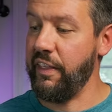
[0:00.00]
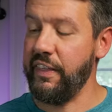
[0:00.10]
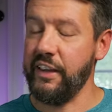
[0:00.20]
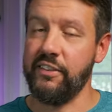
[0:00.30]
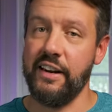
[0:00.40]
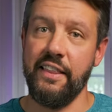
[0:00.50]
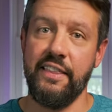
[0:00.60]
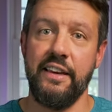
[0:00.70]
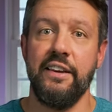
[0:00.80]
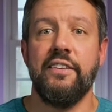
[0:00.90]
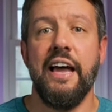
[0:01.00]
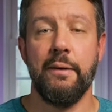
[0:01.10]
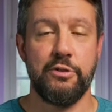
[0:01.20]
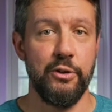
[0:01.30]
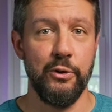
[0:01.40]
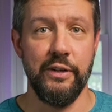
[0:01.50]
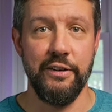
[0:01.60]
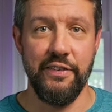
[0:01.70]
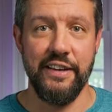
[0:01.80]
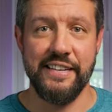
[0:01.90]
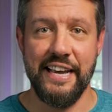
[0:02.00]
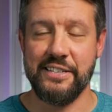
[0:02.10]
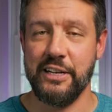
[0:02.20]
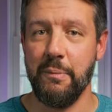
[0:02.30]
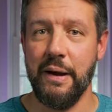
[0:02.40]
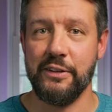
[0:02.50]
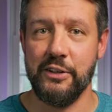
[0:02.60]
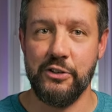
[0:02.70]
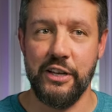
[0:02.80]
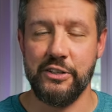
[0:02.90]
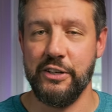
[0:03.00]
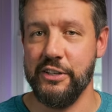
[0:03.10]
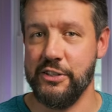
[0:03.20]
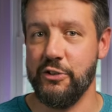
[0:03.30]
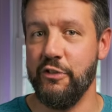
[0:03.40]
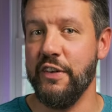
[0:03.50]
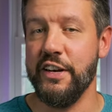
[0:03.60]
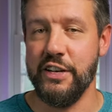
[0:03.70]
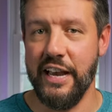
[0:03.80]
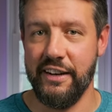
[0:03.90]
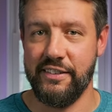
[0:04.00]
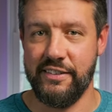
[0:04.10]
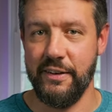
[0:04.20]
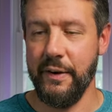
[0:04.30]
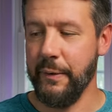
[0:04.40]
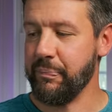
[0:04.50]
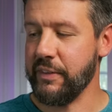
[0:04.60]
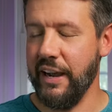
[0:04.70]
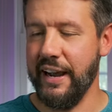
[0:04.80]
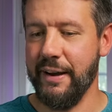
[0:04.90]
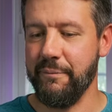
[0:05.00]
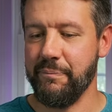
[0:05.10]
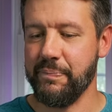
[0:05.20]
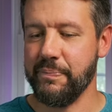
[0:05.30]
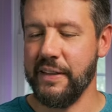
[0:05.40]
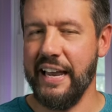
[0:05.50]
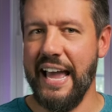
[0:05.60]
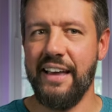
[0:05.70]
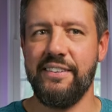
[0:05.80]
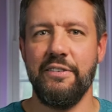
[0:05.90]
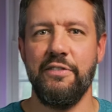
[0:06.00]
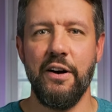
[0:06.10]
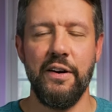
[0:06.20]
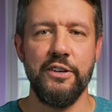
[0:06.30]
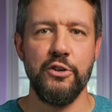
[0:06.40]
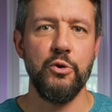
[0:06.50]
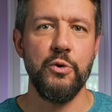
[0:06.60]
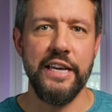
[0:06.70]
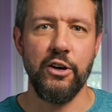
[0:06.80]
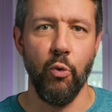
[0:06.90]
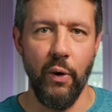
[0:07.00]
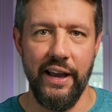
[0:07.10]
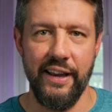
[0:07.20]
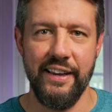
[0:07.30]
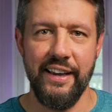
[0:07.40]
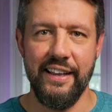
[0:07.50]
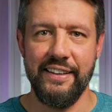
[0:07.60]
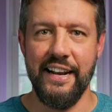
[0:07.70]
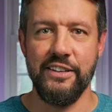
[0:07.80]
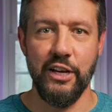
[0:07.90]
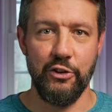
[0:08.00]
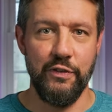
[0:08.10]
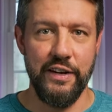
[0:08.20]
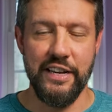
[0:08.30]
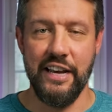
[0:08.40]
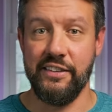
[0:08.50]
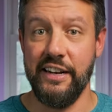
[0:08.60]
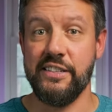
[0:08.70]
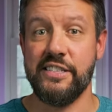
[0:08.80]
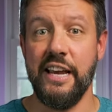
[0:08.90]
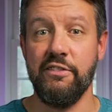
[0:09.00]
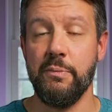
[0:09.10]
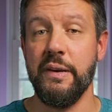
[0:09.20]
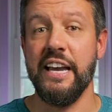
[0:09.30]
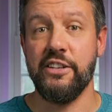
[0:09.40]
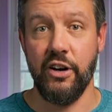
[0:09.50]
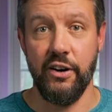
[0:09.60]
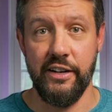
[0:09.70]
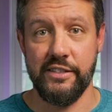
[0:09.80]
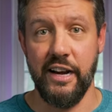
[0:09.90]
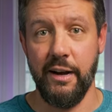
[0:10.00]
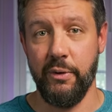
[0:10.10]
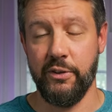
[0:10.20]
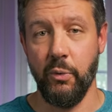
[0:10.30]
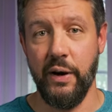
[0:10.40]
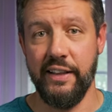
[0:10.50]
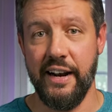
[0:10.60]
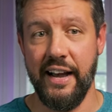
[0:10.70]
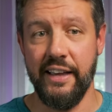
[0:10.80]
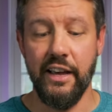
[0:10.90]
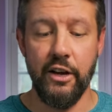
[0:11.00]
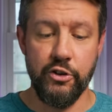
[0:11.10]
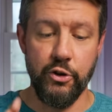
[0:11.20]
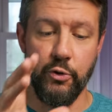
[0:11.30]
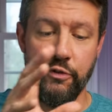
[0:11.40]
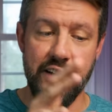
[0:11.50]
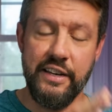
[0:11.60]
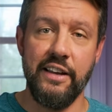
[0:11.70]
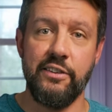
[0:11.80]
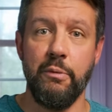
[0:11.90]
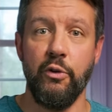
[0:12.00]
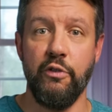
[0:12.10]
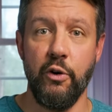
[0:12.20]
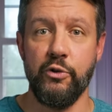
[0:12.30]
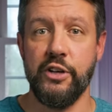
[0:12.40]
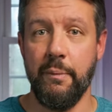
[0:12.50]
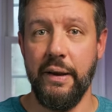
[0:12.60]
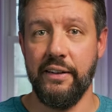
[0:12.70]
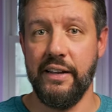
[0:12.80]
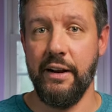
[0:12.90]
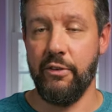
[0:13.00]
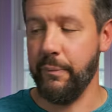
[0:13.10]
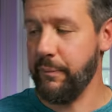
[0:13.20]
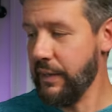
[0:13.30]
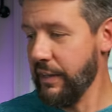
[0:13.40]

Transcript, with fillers: things that I think is absolutely fantastic about this section is this vignettes. Um, it has a very unique way that it does vignettes, and it saves me a ton of time with the way that I do vignettes in both Photoshop and Lightroom.